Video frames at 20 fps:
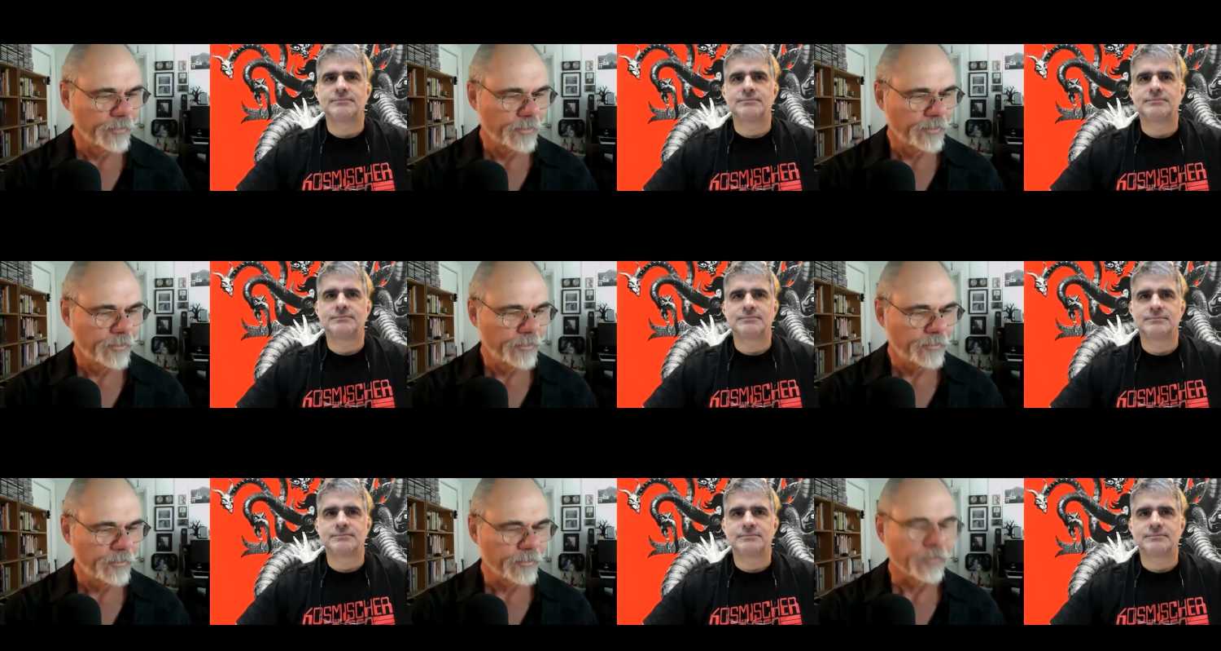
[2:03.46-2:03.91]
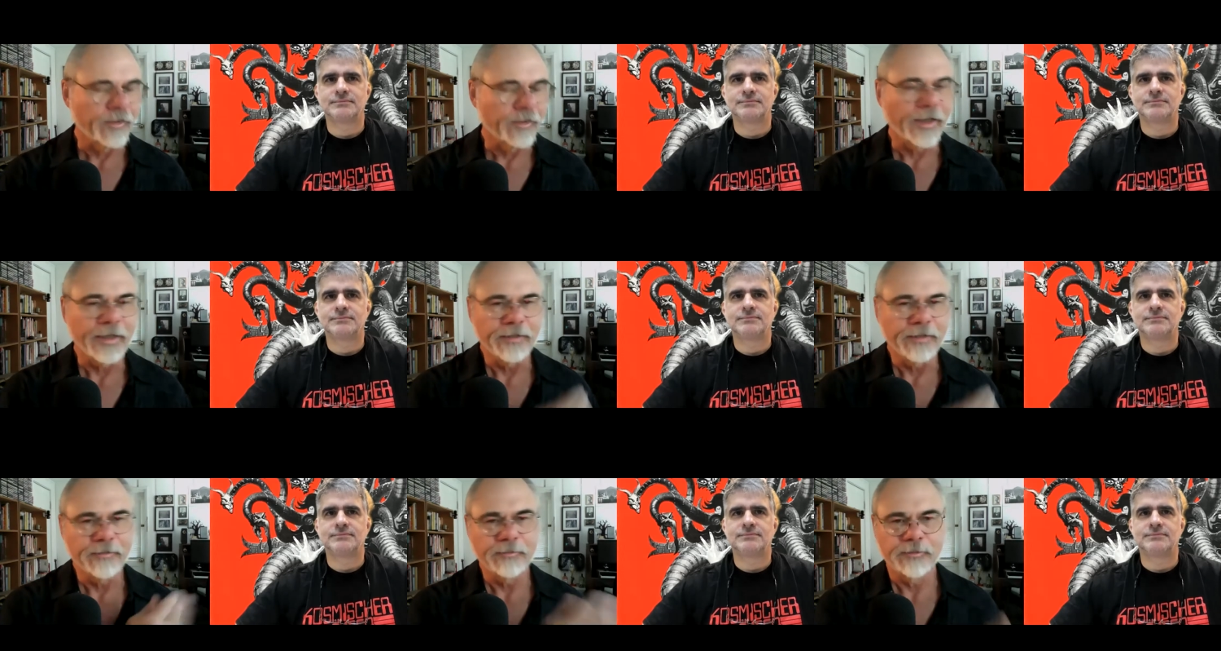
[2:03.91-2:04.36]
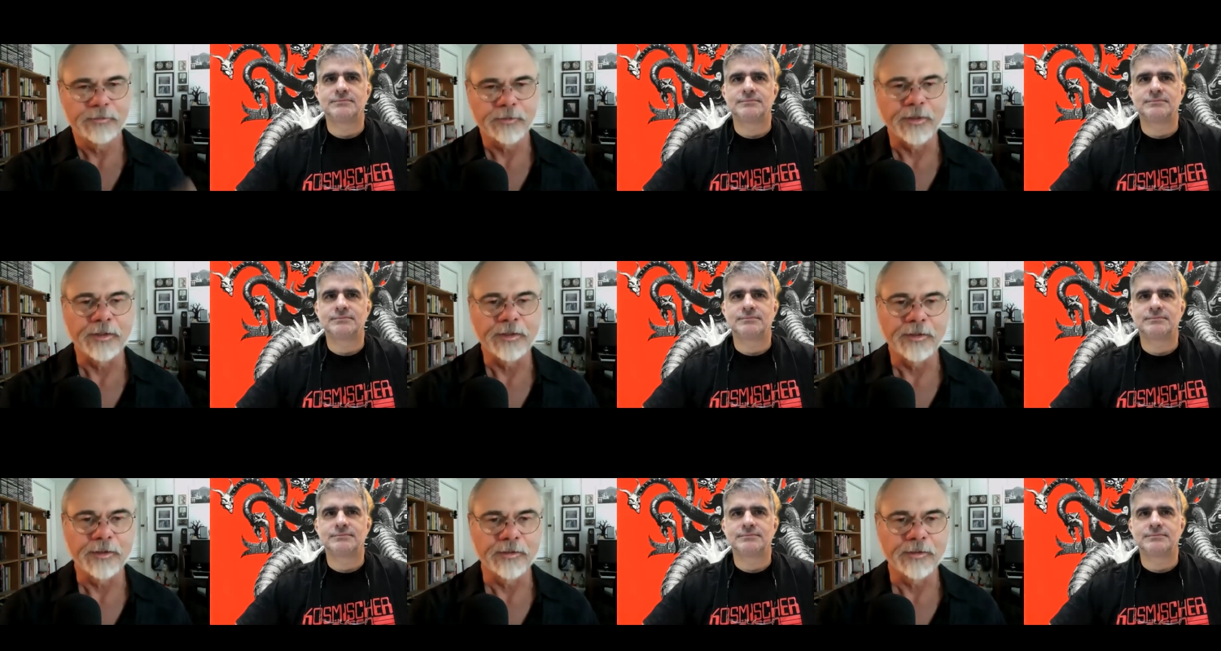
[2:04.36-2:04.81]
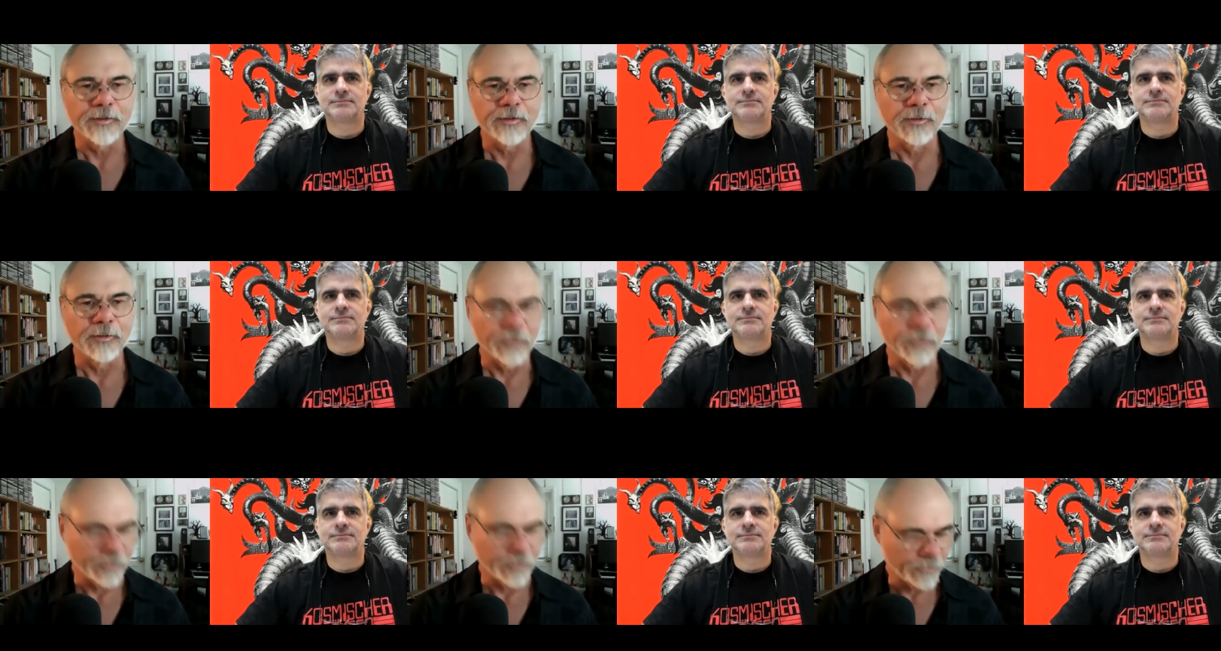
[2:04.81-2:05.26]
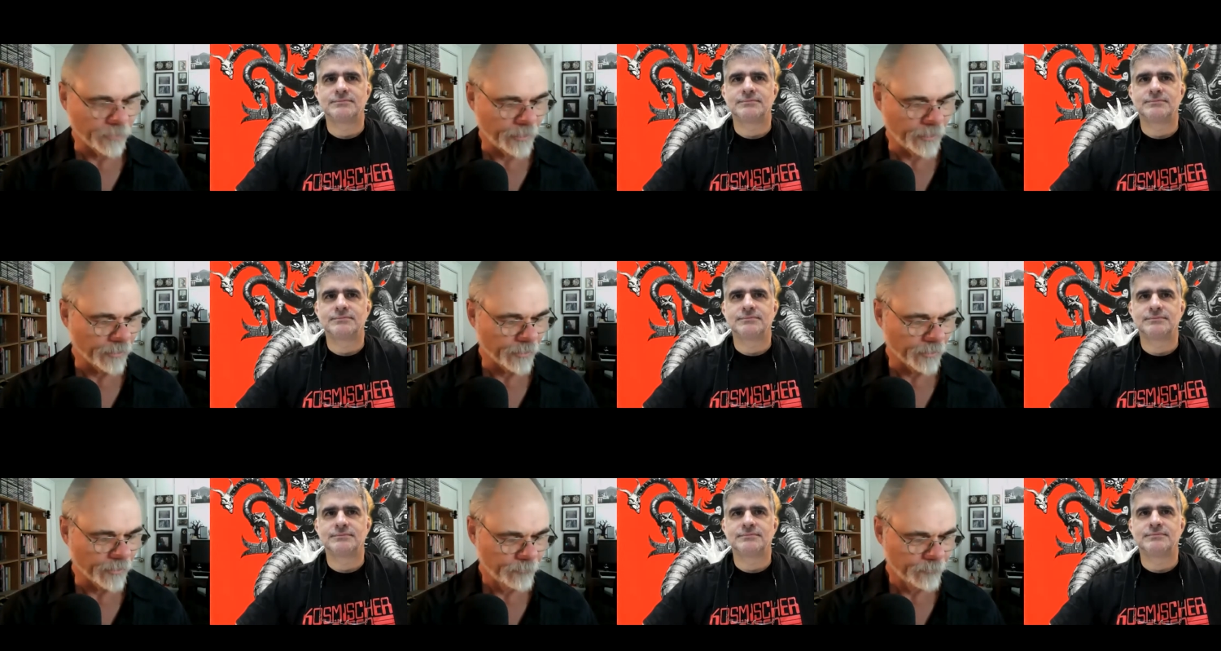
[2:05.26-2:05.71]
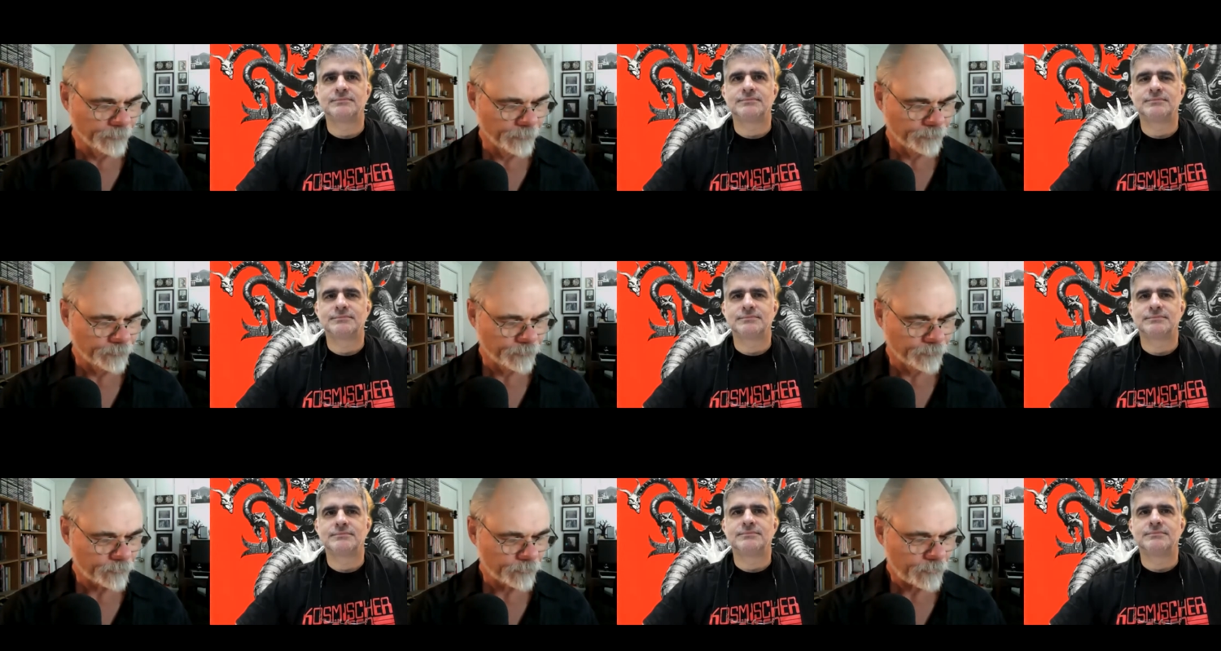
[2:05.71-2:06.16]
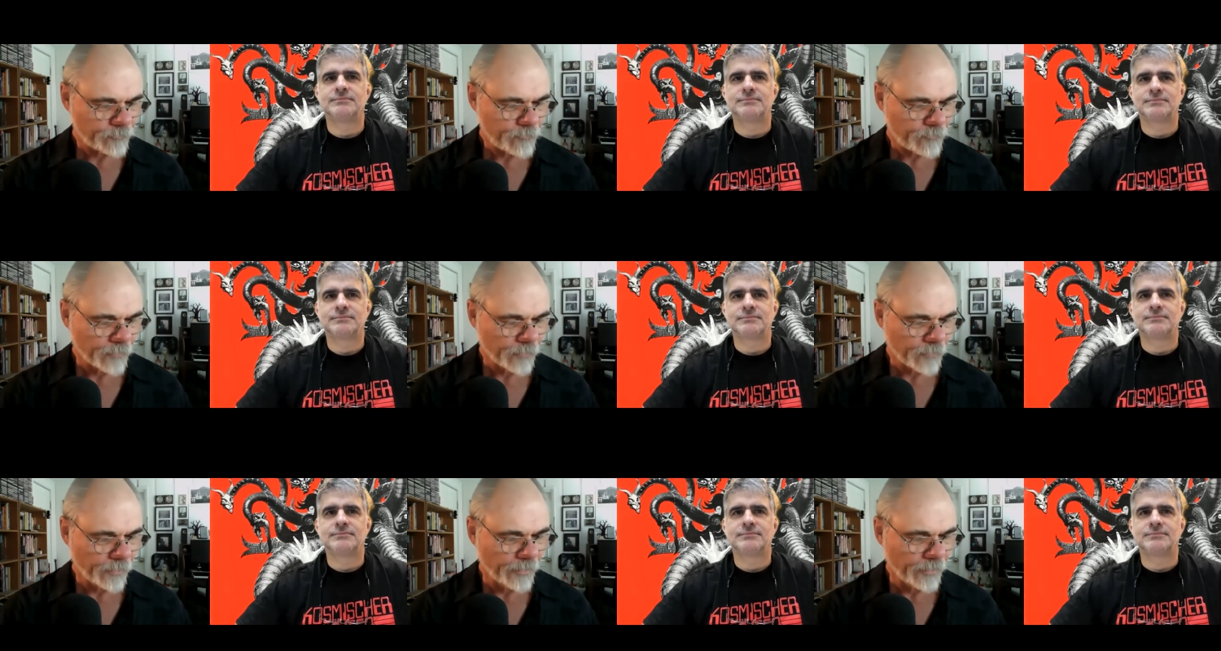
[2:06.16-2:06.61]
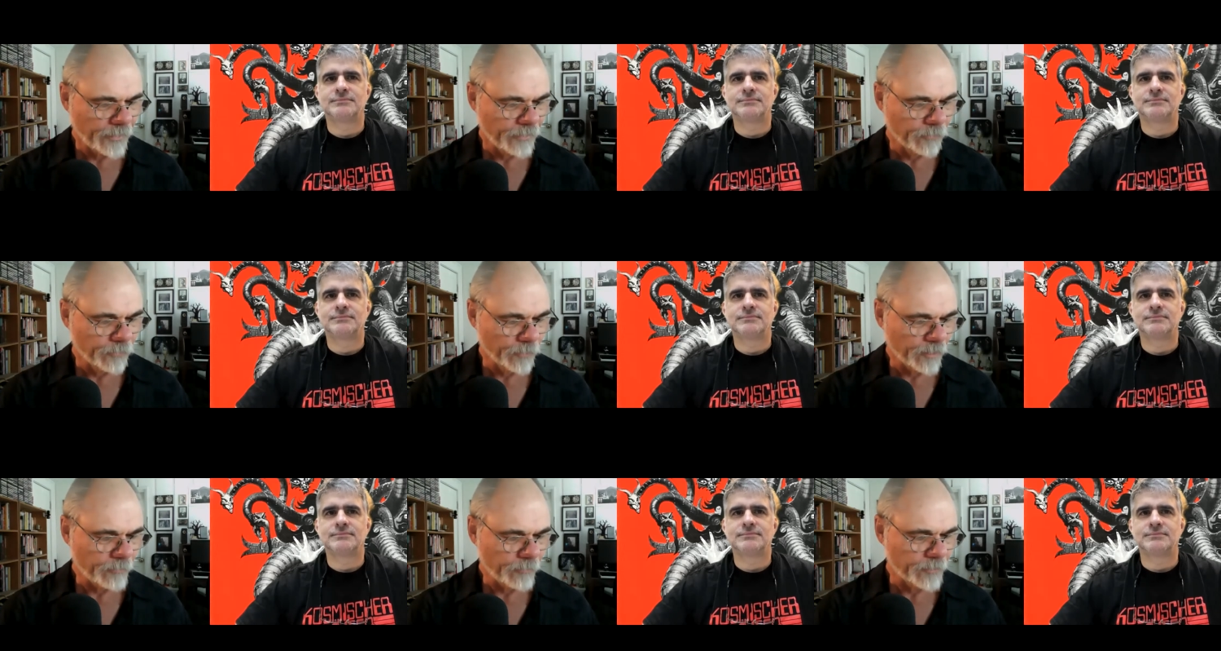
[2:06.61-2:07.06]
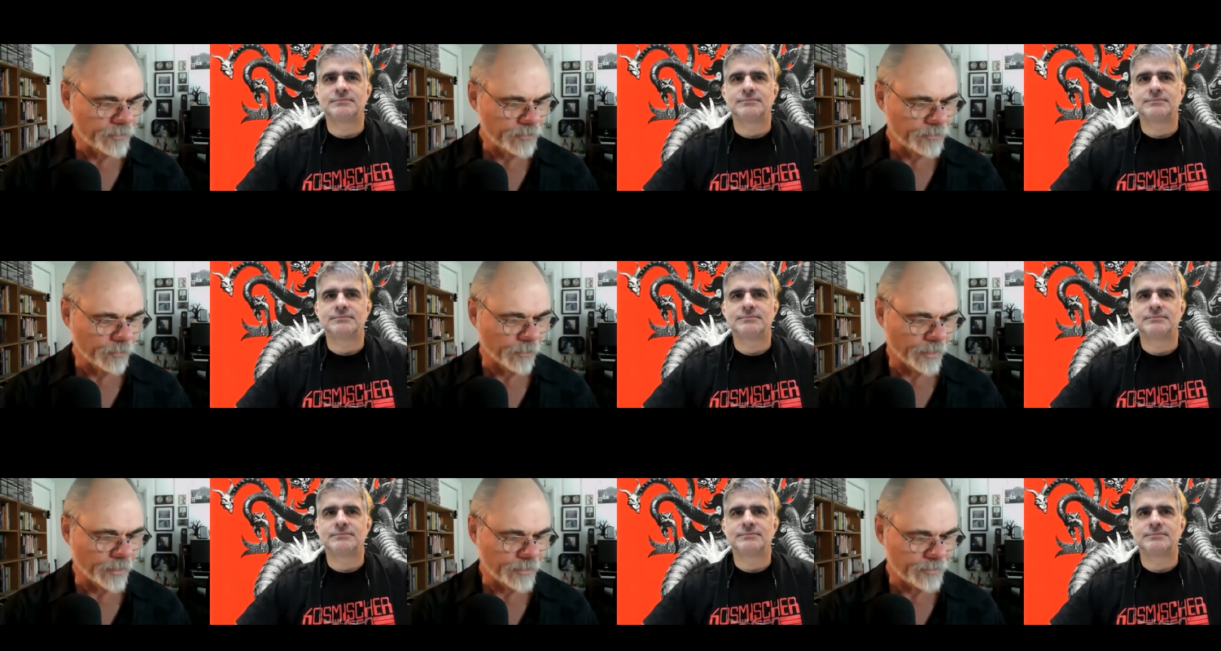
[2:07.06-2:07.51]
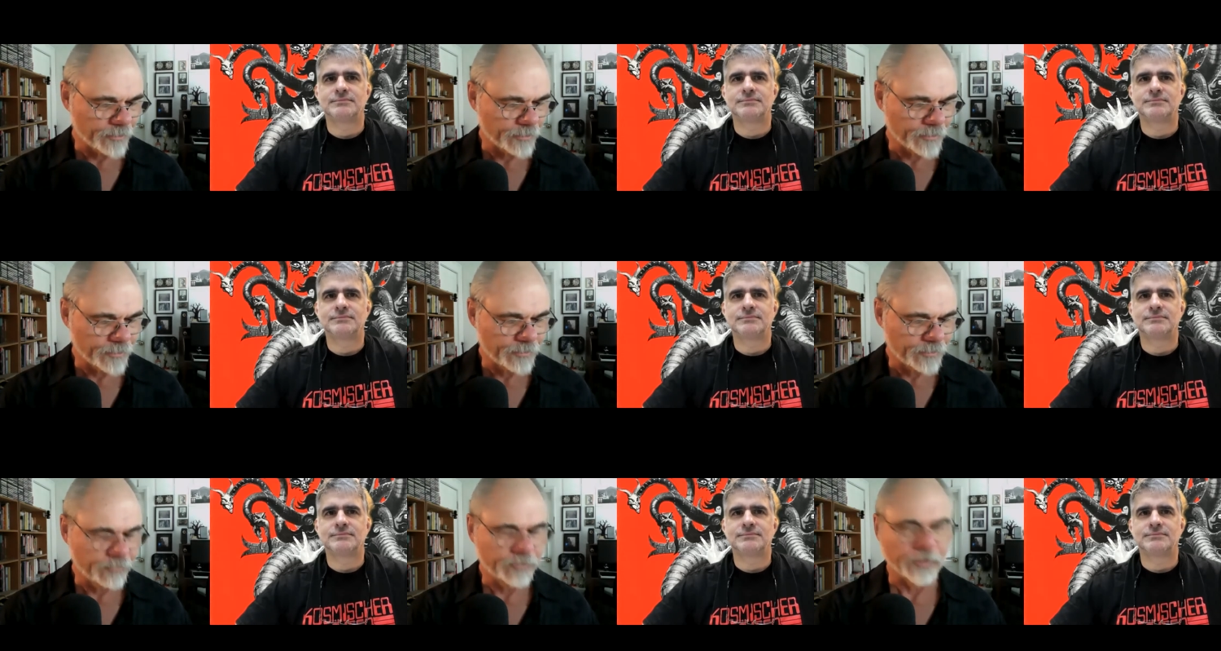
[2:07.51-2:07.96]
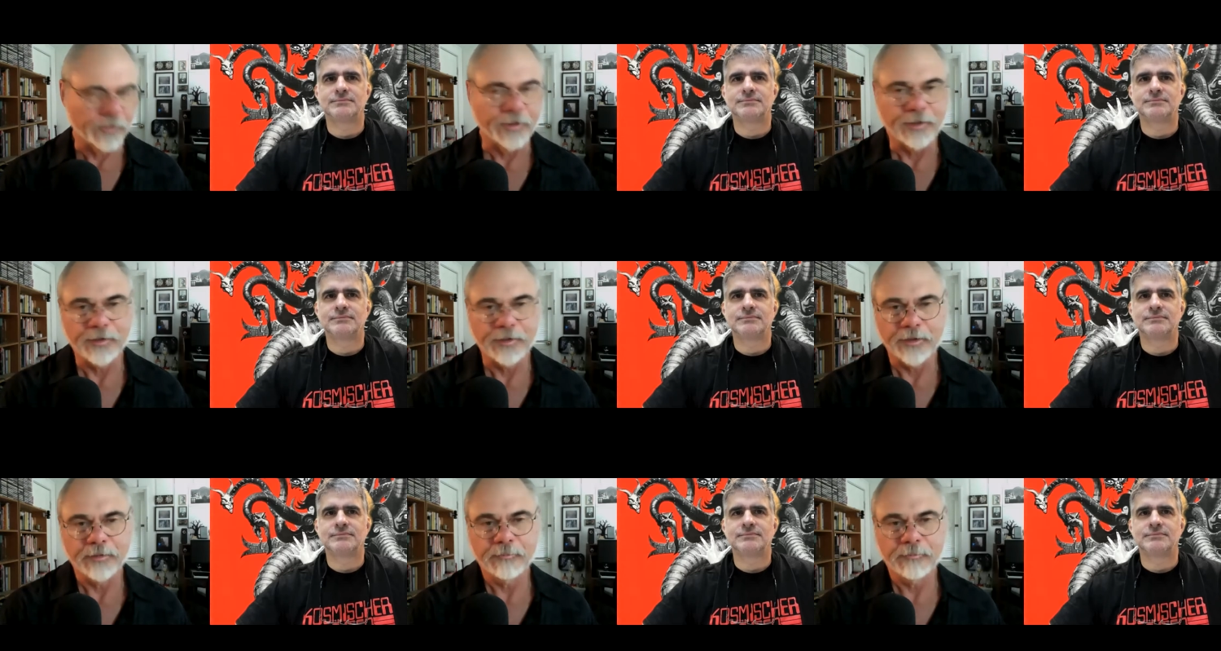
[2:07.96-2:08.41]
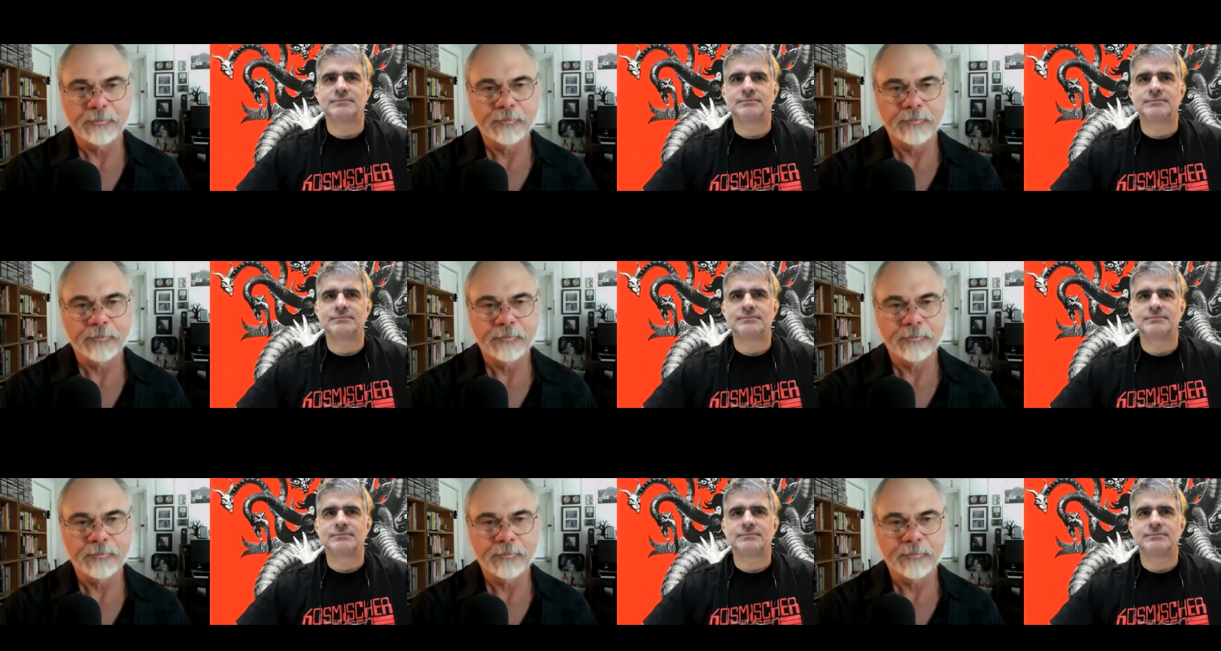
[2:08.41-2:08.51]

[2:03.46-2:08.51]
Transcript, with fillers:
Speaker 1: the knight trying to get the Holy Grail. And Wilbur's quest is trying to get the